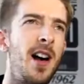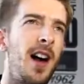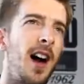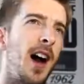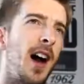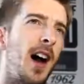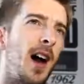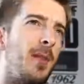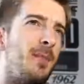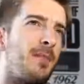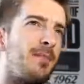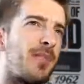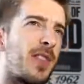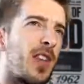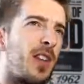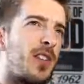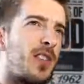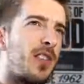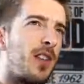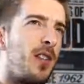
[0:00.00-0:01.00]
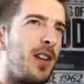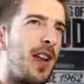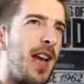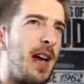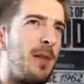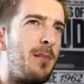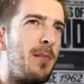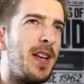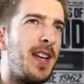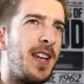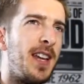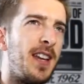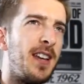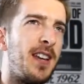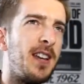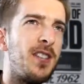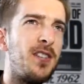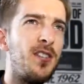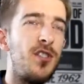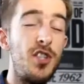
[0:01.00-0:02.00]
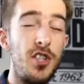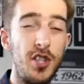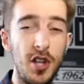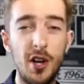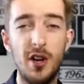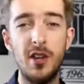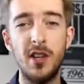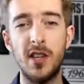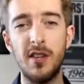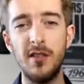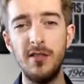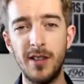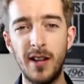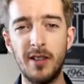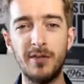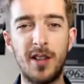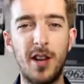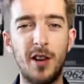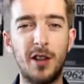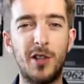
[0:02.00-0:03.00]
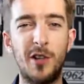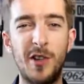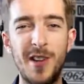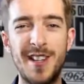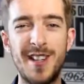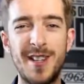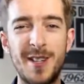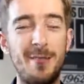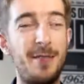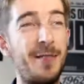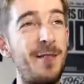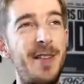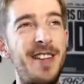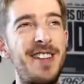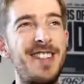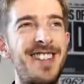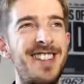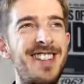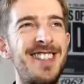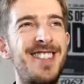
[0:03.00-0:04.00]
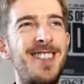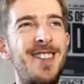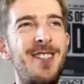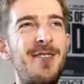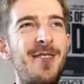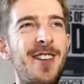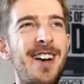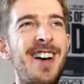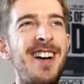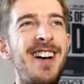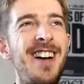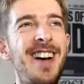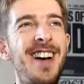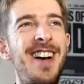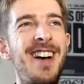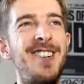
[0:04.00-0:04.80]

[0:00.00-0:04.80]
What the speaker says: So let me show you, I've got Chris's permission to